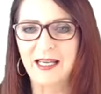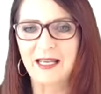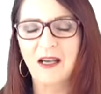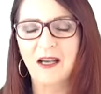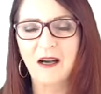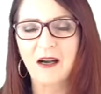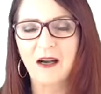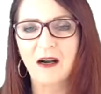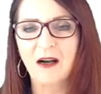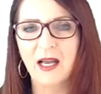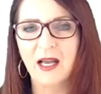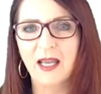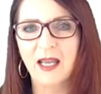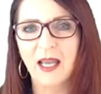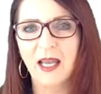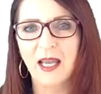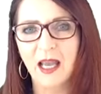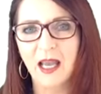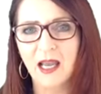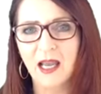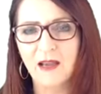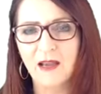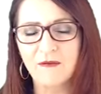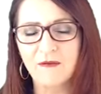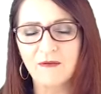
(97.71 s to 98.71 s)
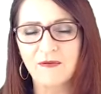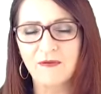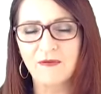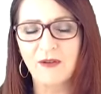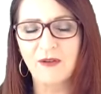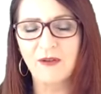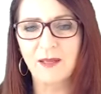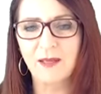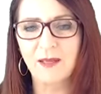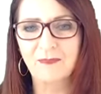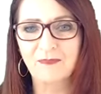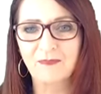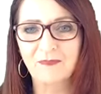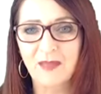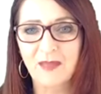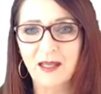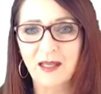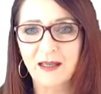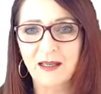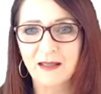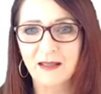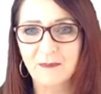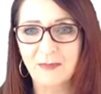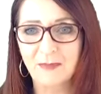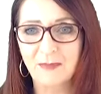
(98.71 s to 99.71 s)
I have
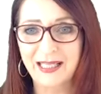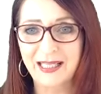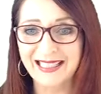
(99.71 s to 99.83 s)
been